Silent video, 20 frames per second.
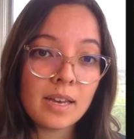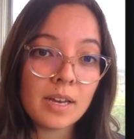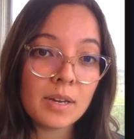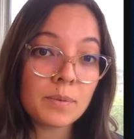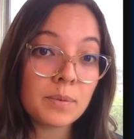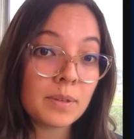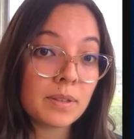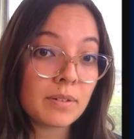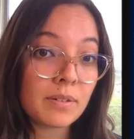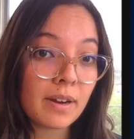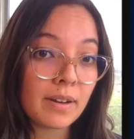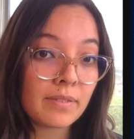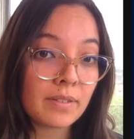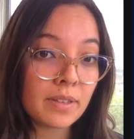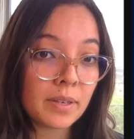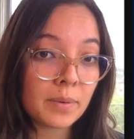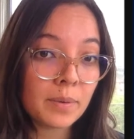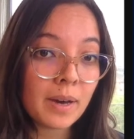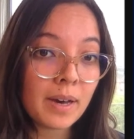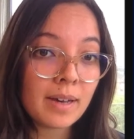And with
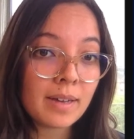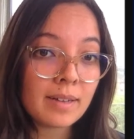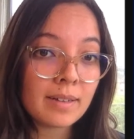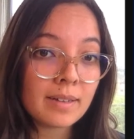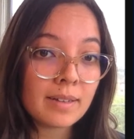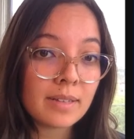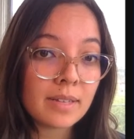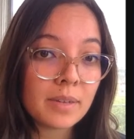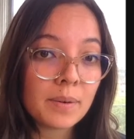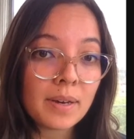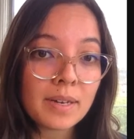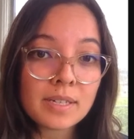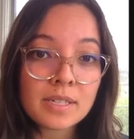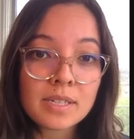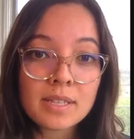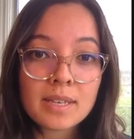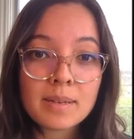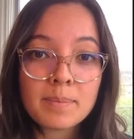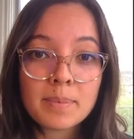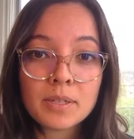GraphQL, you
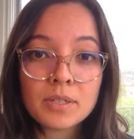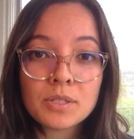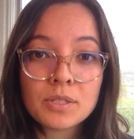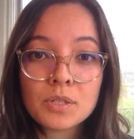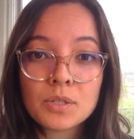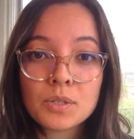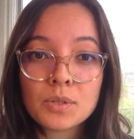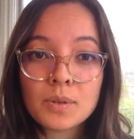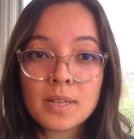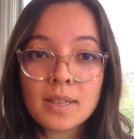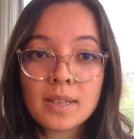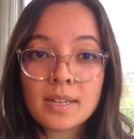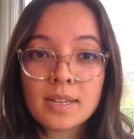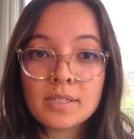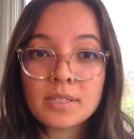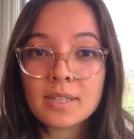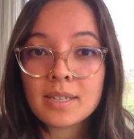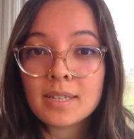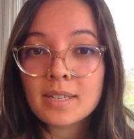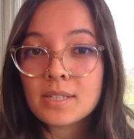actually build your join
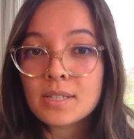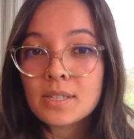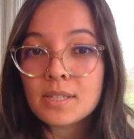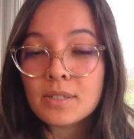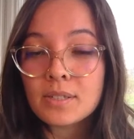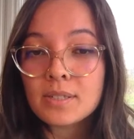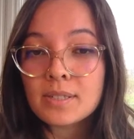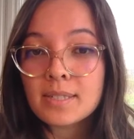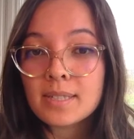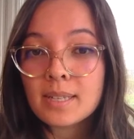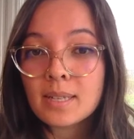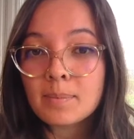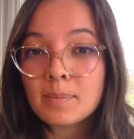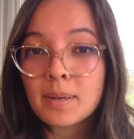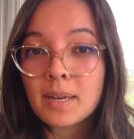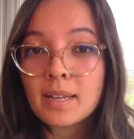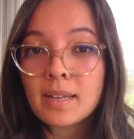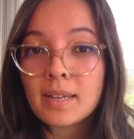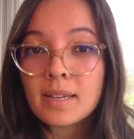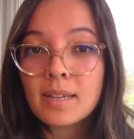logic into your
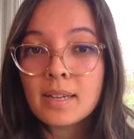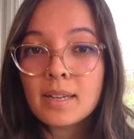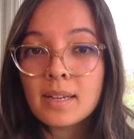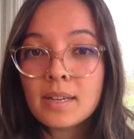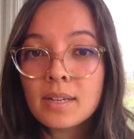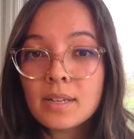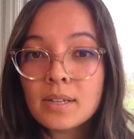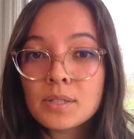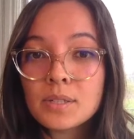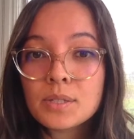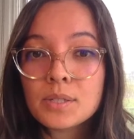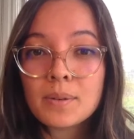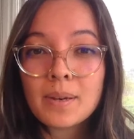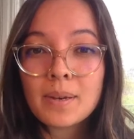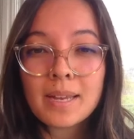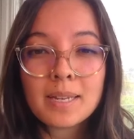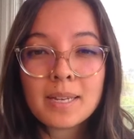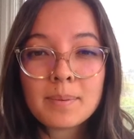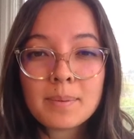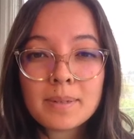schema. So
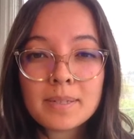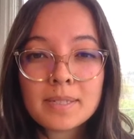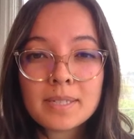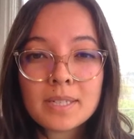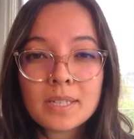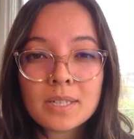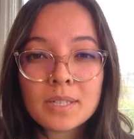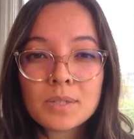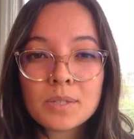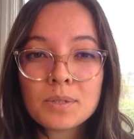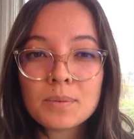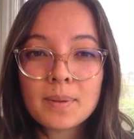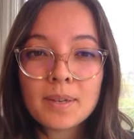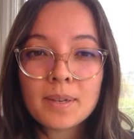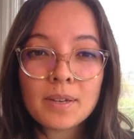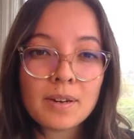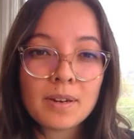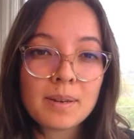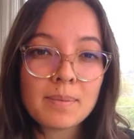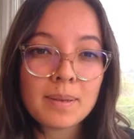any person
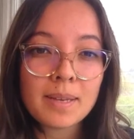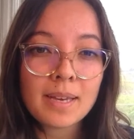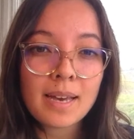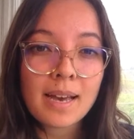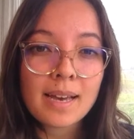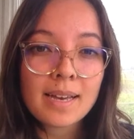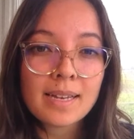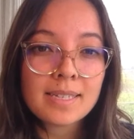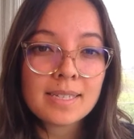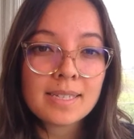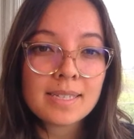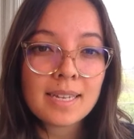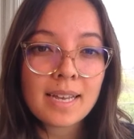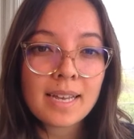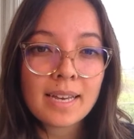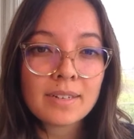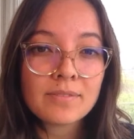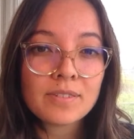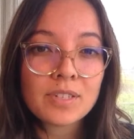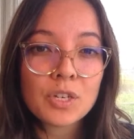consuming your API doesn't
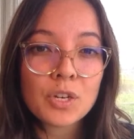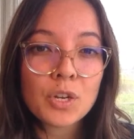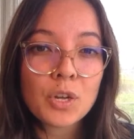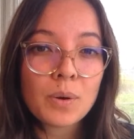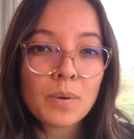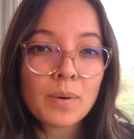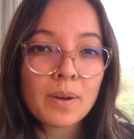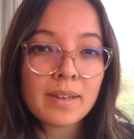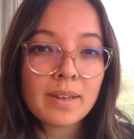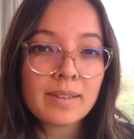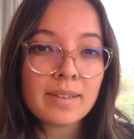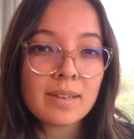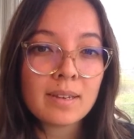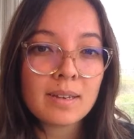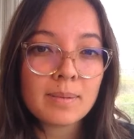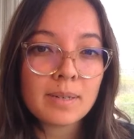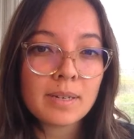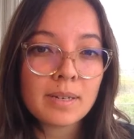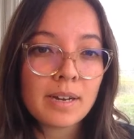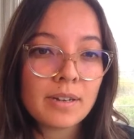have to know
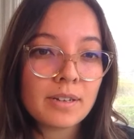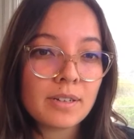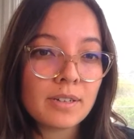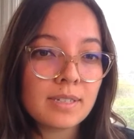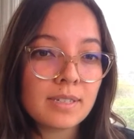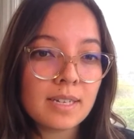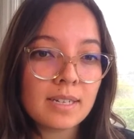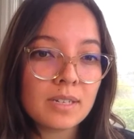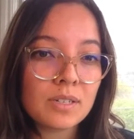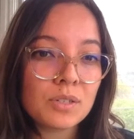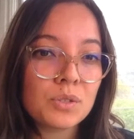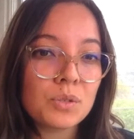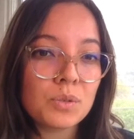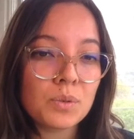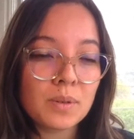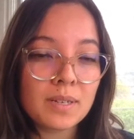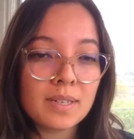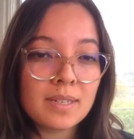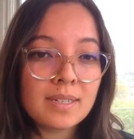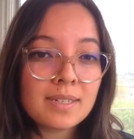anything about how your data is
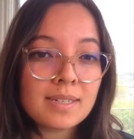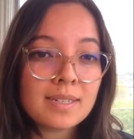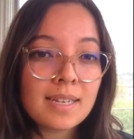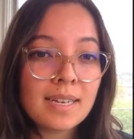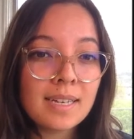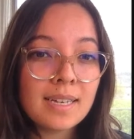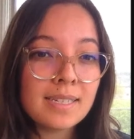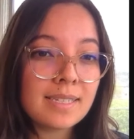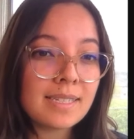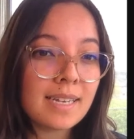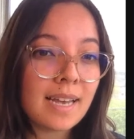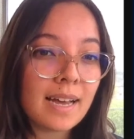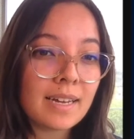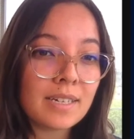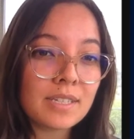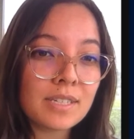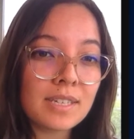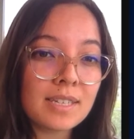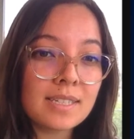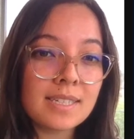joined to
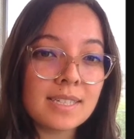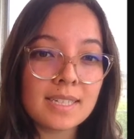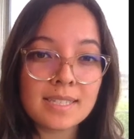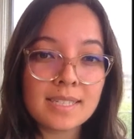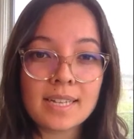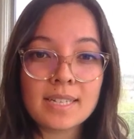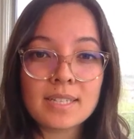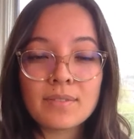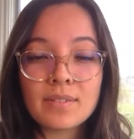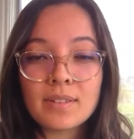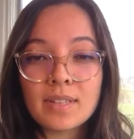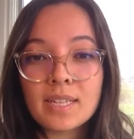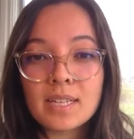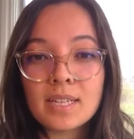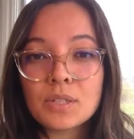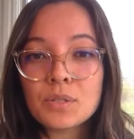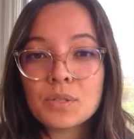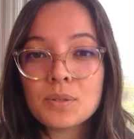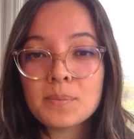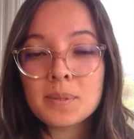actually successfully
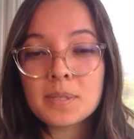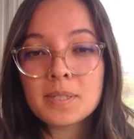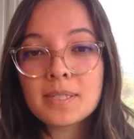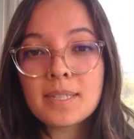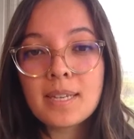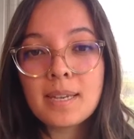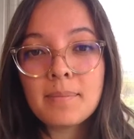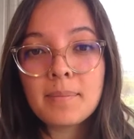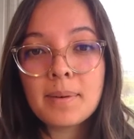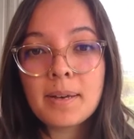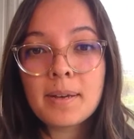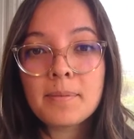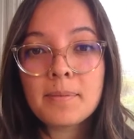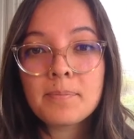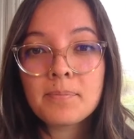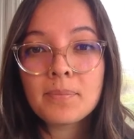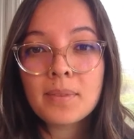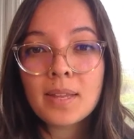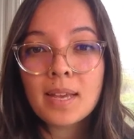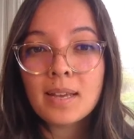consume your
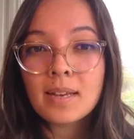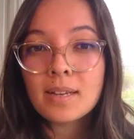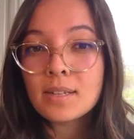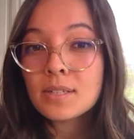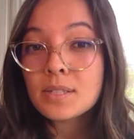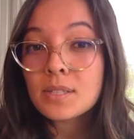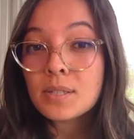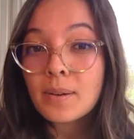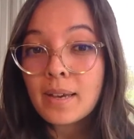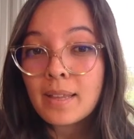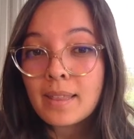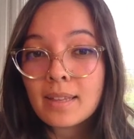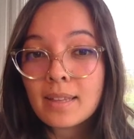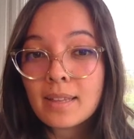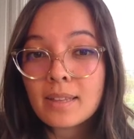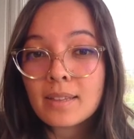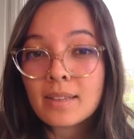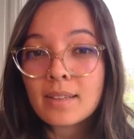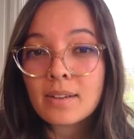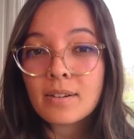schema. So I
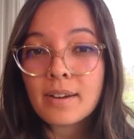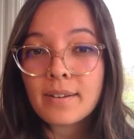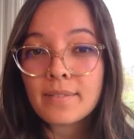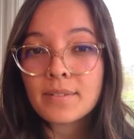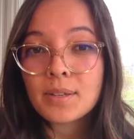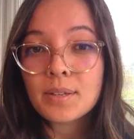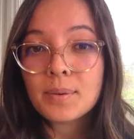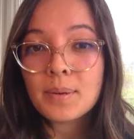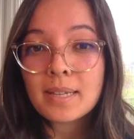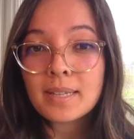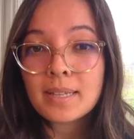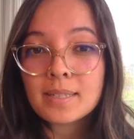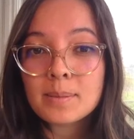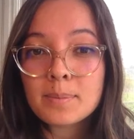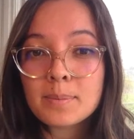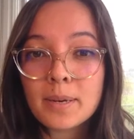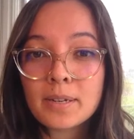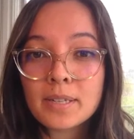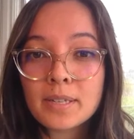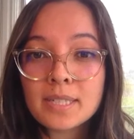think that the GraphQL
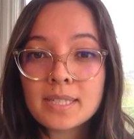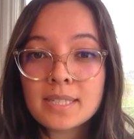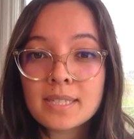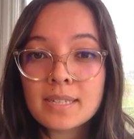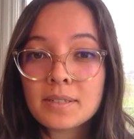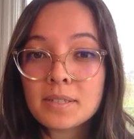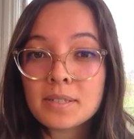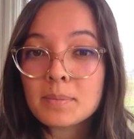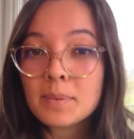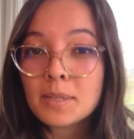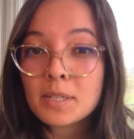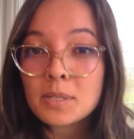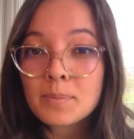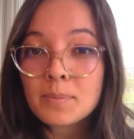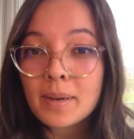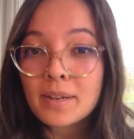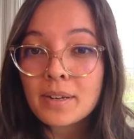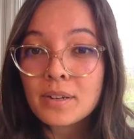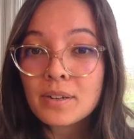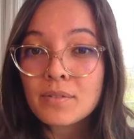experience here is
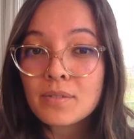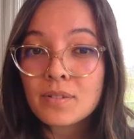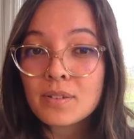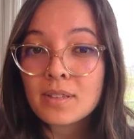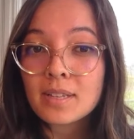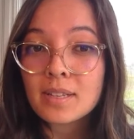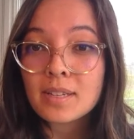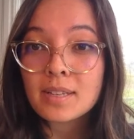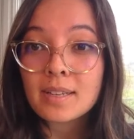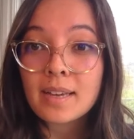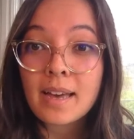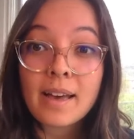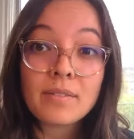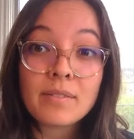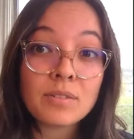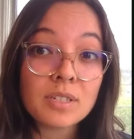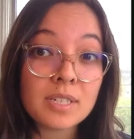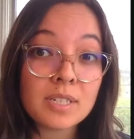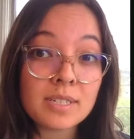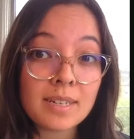much better for the
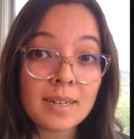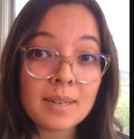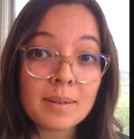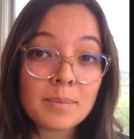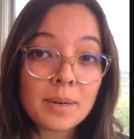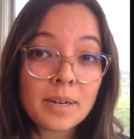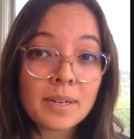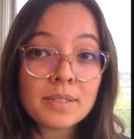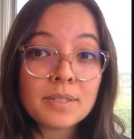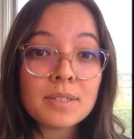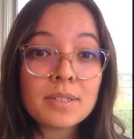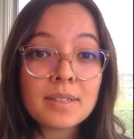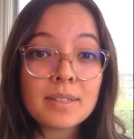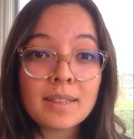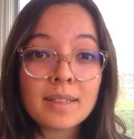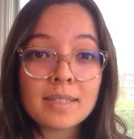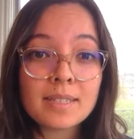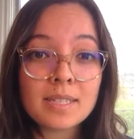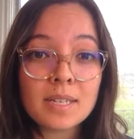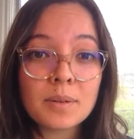average data browser
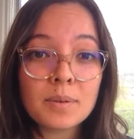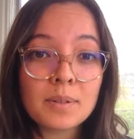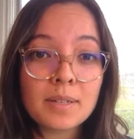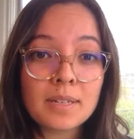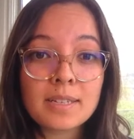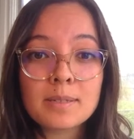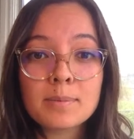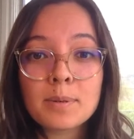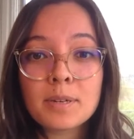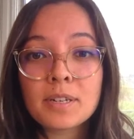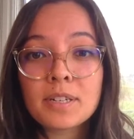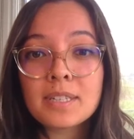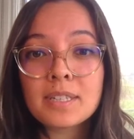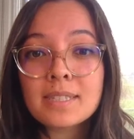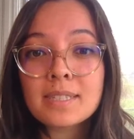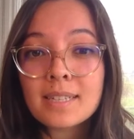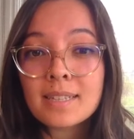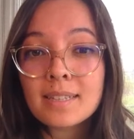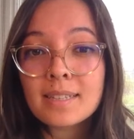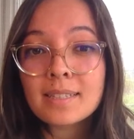than the SQL
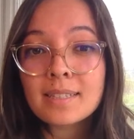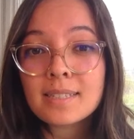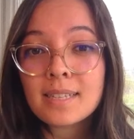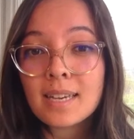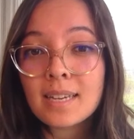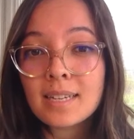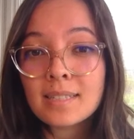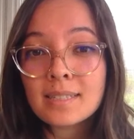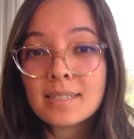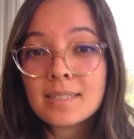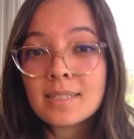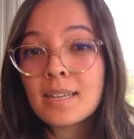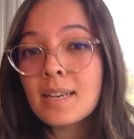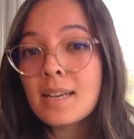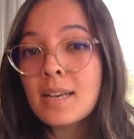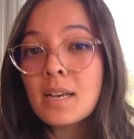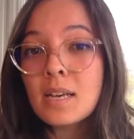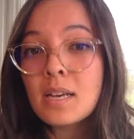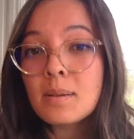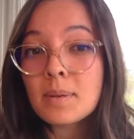experience in this case,
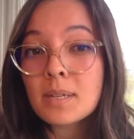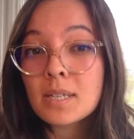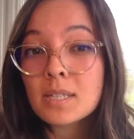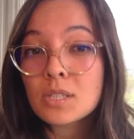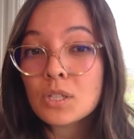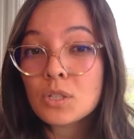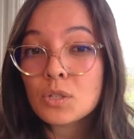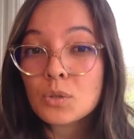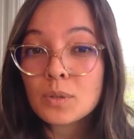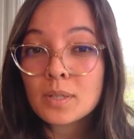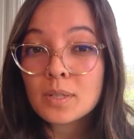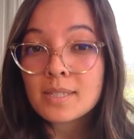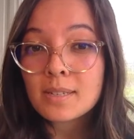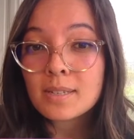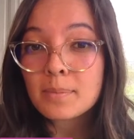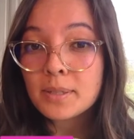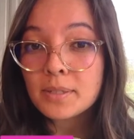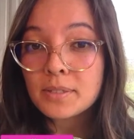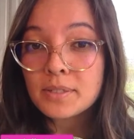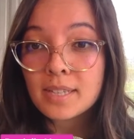because the joins
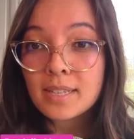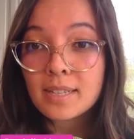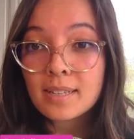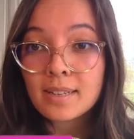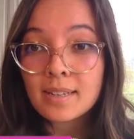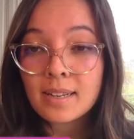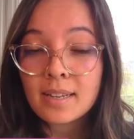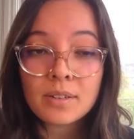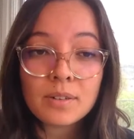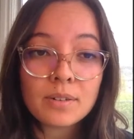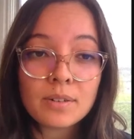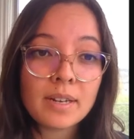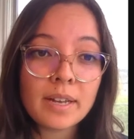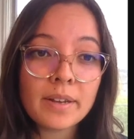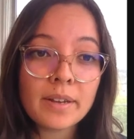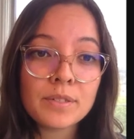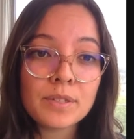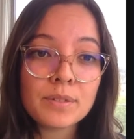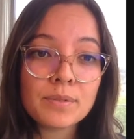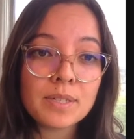are built in and you don't
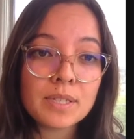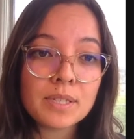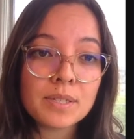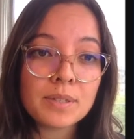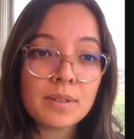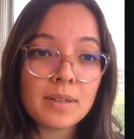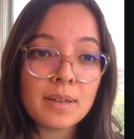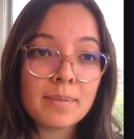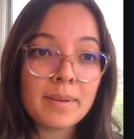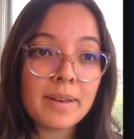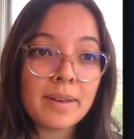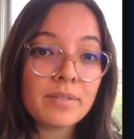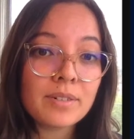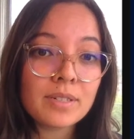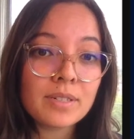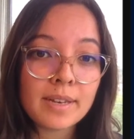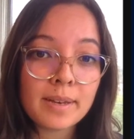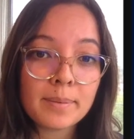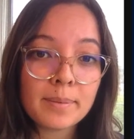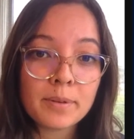have to redo them
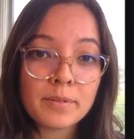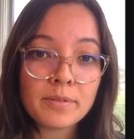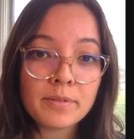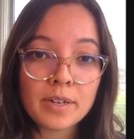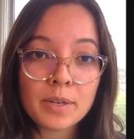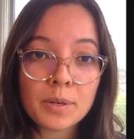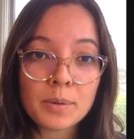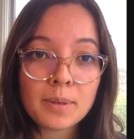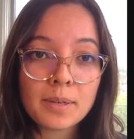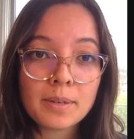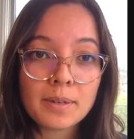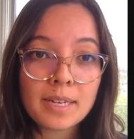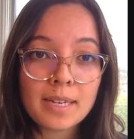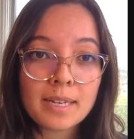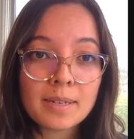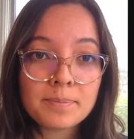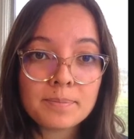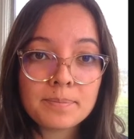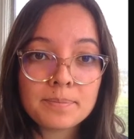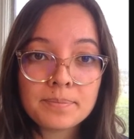every time you write a
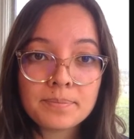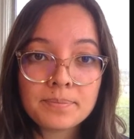query.